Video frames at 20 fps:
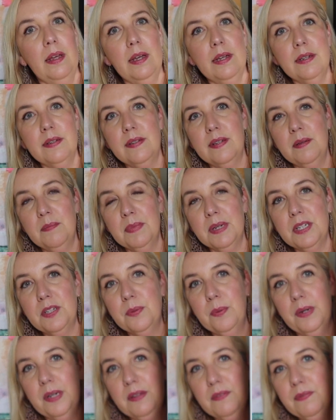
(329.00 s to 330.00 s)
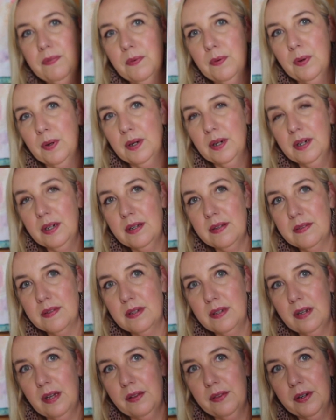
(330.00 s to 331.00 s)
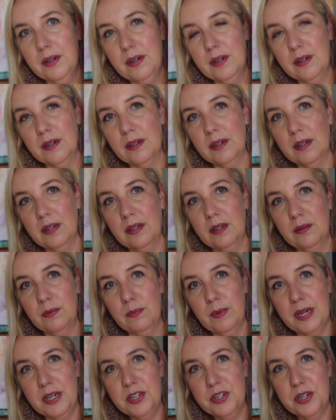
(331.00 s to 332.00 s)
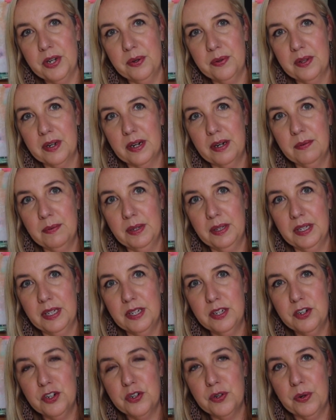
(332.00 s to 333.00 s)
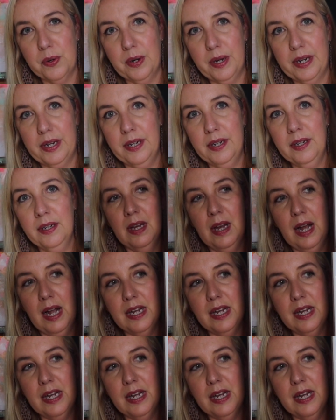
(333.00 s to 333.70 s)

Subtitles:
18 by 24 is another ratio that I really enjoy.